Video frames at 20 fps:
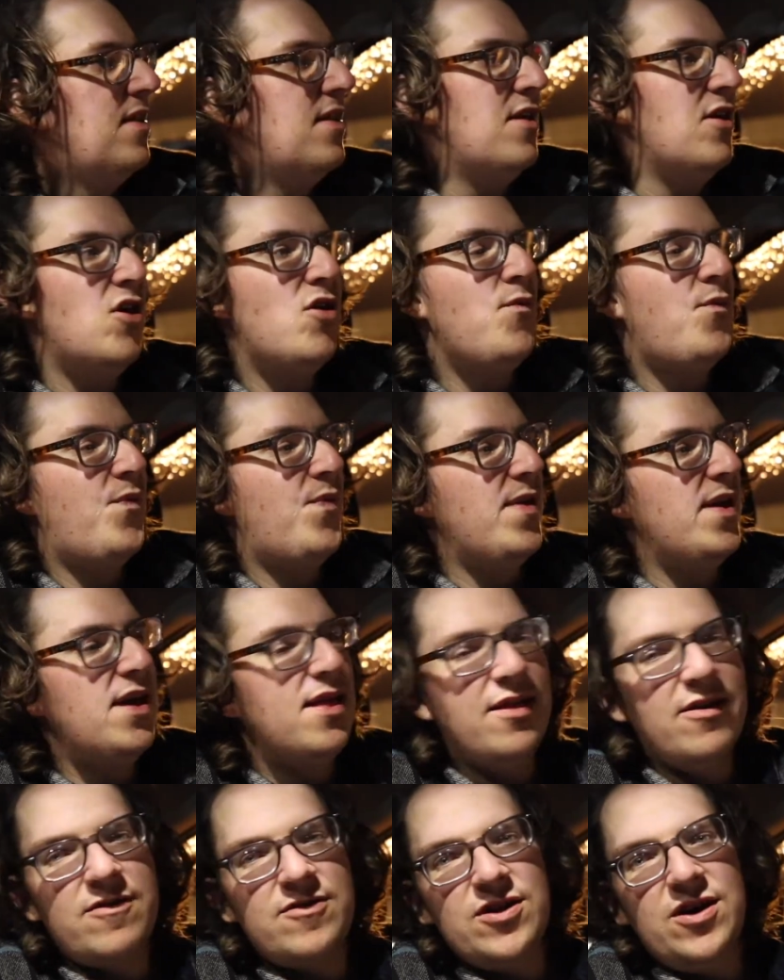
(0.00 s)
hopefully
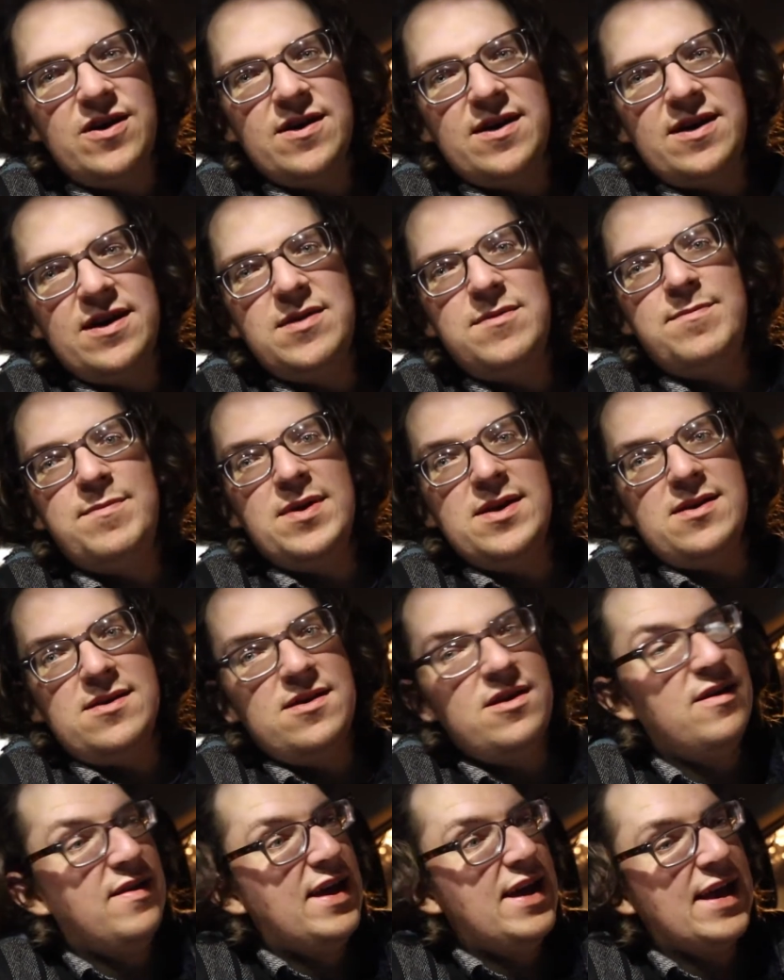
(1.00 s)
it looks all good, but
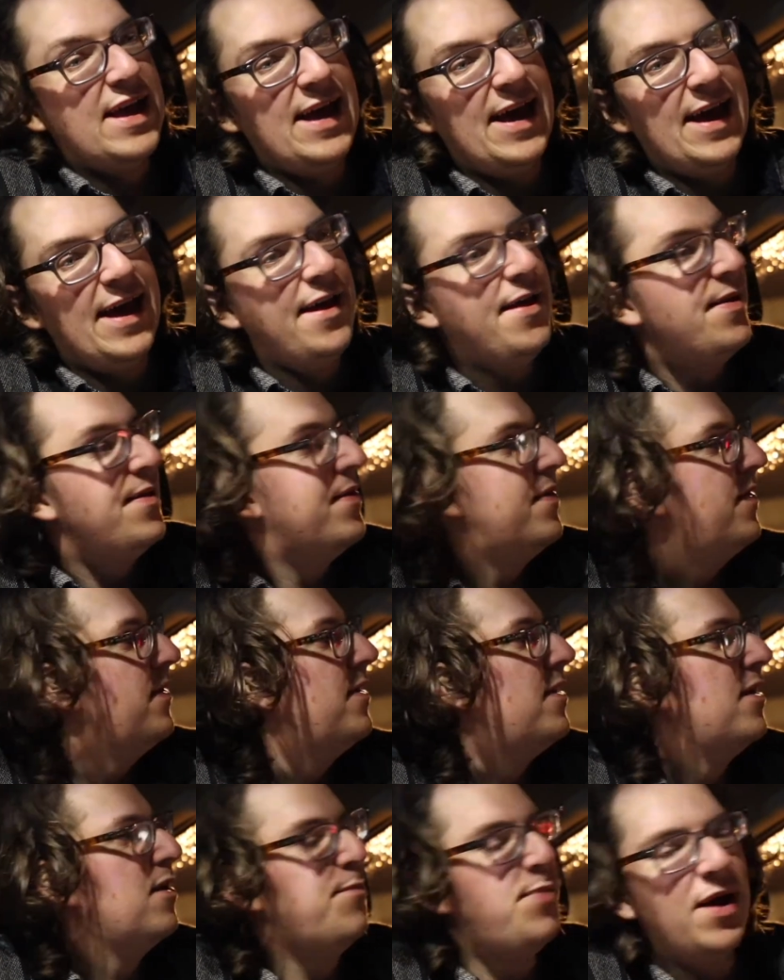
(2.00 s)
you know that guy,
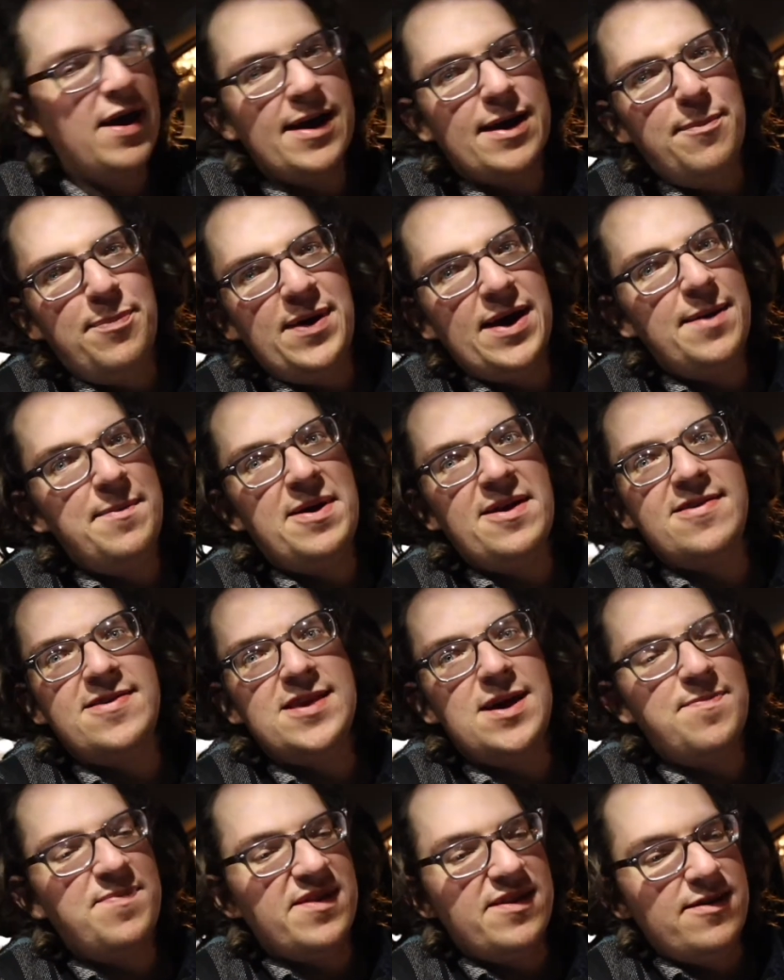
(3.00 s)
he'll probably complain about
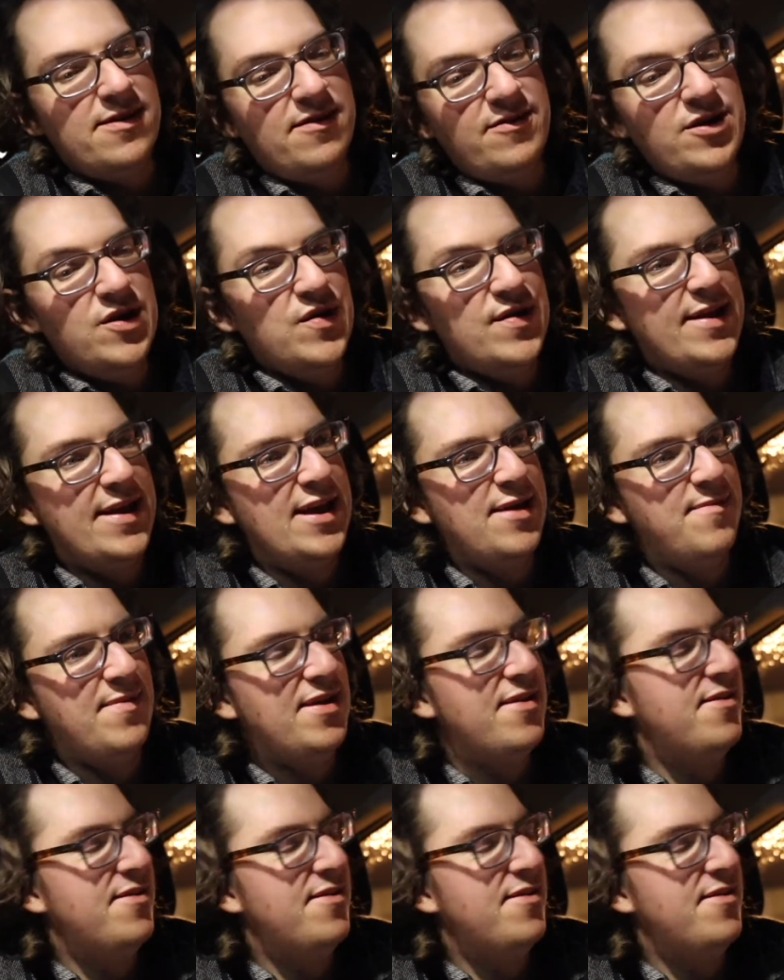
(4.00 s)
something, you know, knowing him and